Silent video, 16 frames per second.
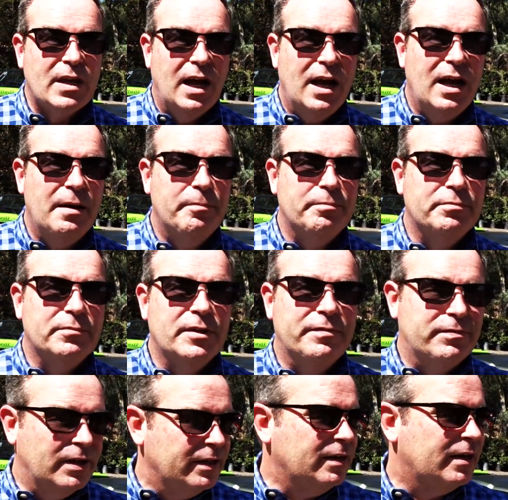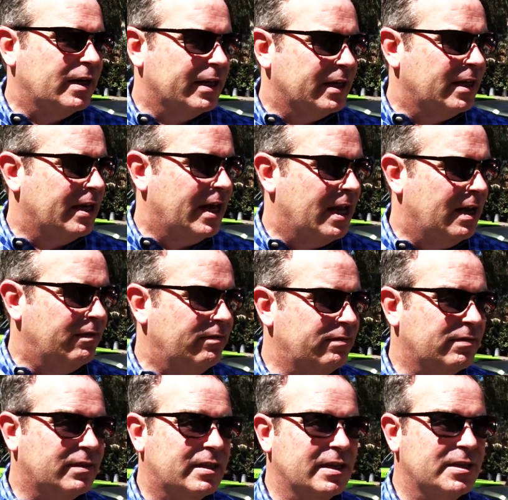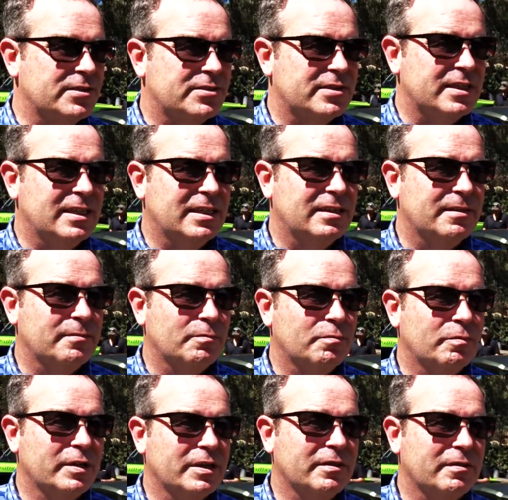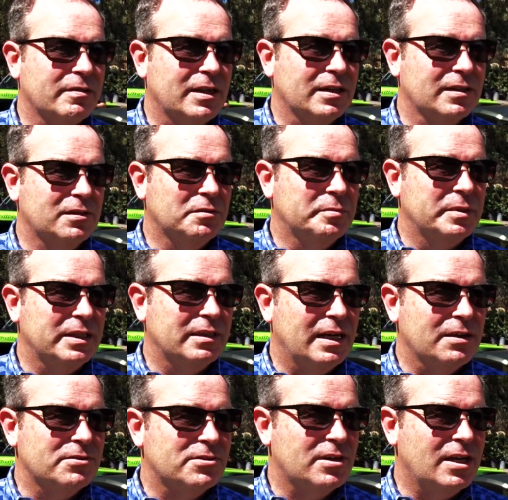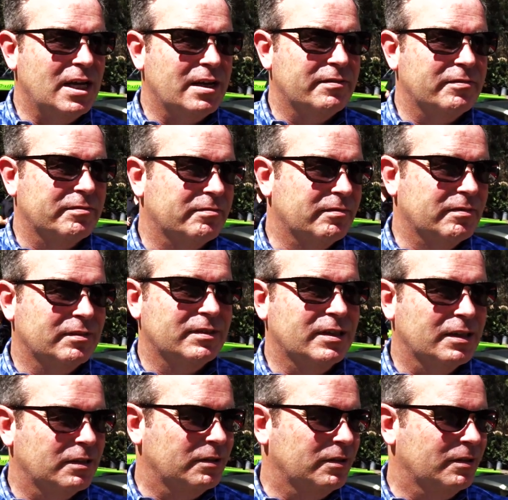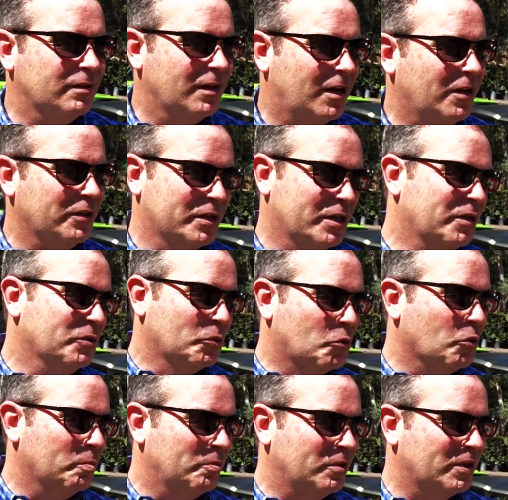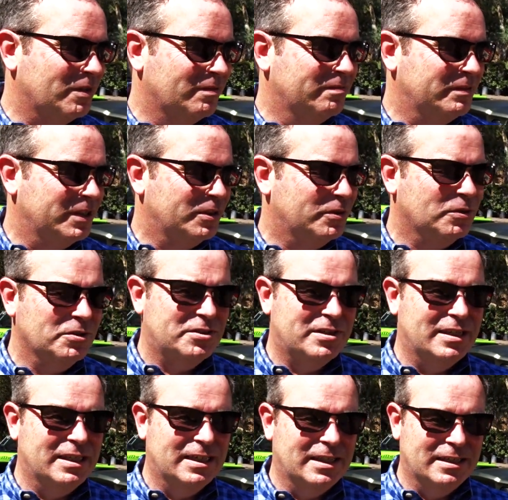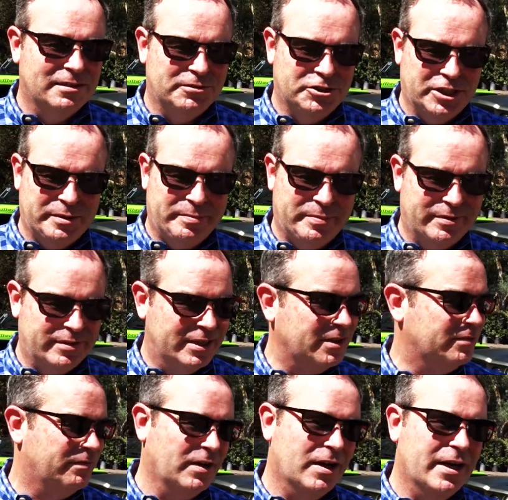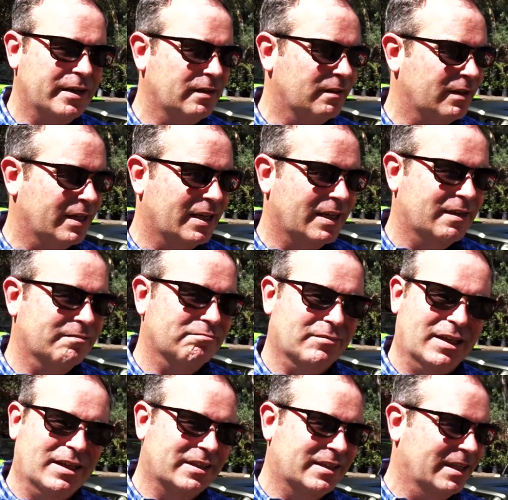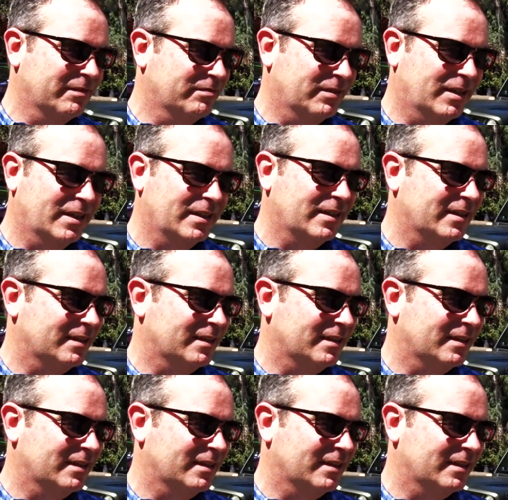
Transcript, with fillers: Um, the fun that I get to have because uh, we're a little bit outside of the all the other corporate vehicles. Uh, Jeep is fun of fun.